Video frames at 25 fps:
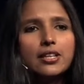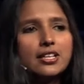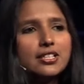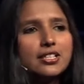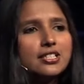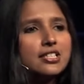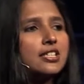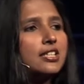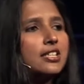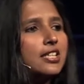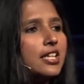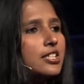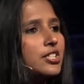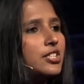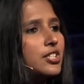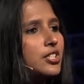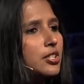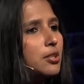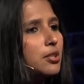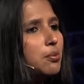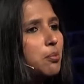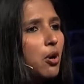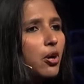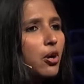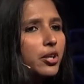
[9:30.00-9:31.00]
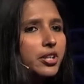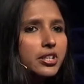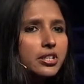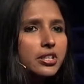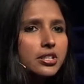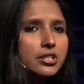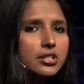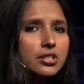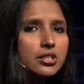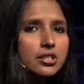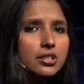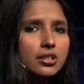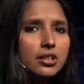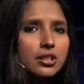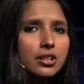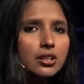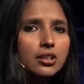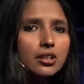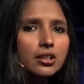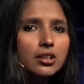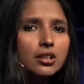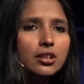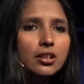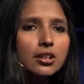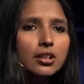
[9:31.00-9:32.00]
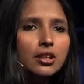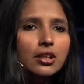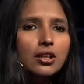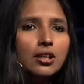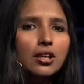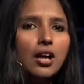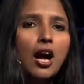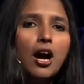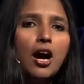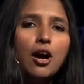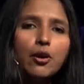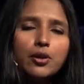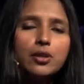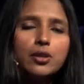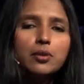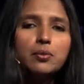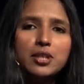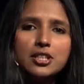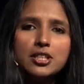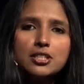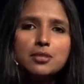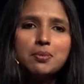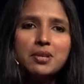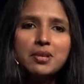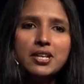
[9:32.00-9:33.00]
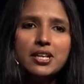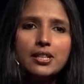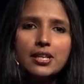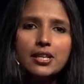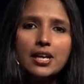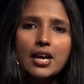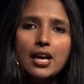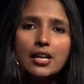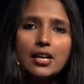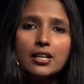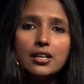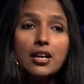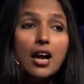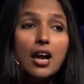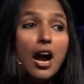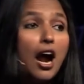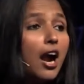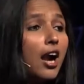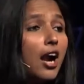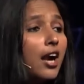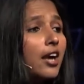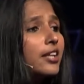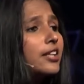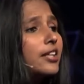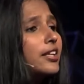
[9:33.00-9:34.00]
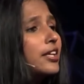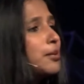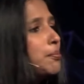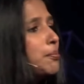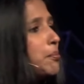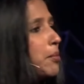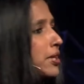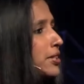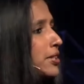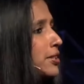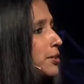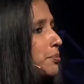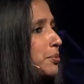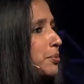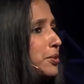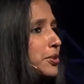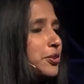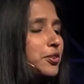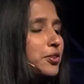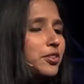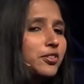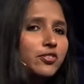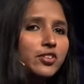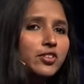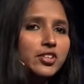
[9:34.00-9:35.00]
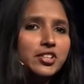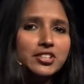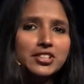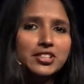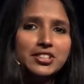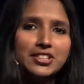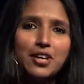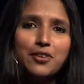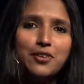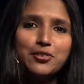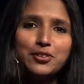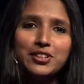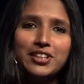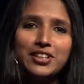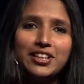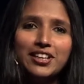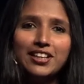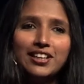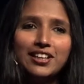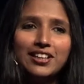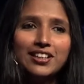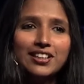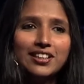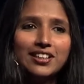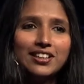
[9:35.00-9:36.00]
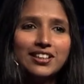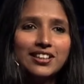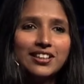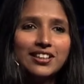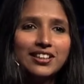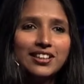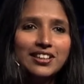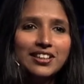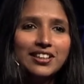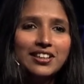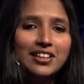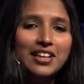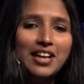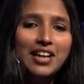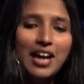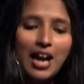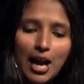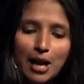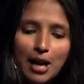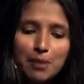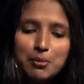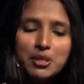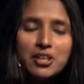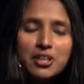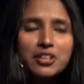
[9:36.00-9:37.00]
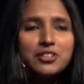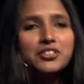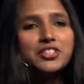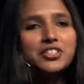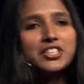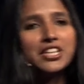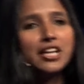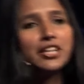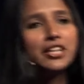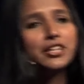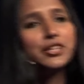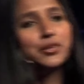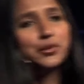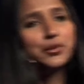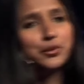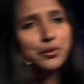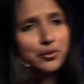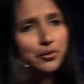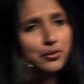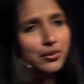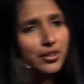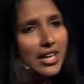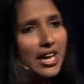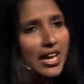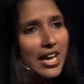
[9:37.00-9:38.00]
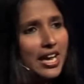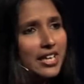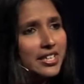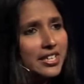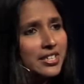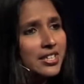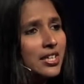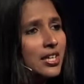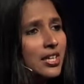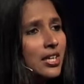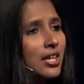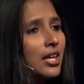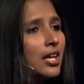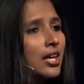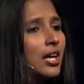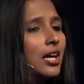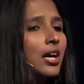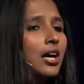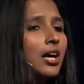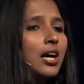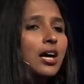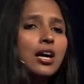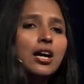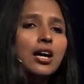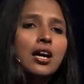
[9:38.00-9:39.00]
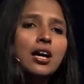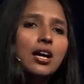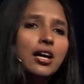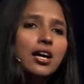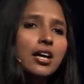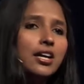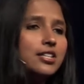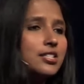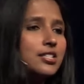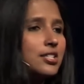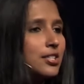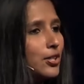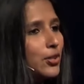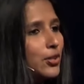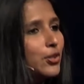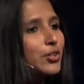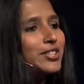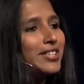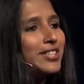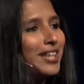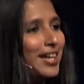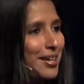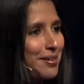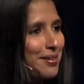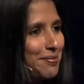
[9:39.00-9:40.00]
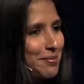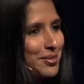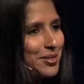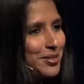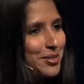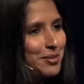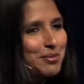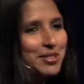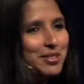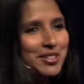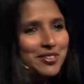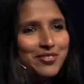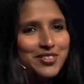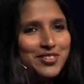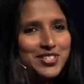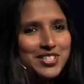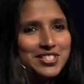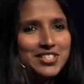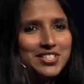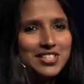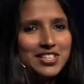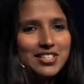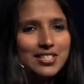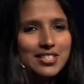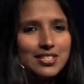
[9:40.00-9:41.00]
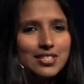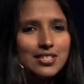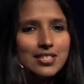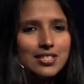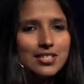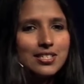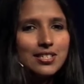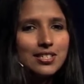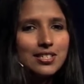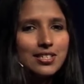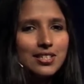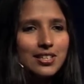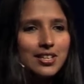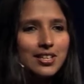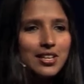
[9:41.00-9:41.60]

than celestial bodies? How can we explain that? Are there multiple universes out there? I'm here to tell you that it's a good time to be a physicist.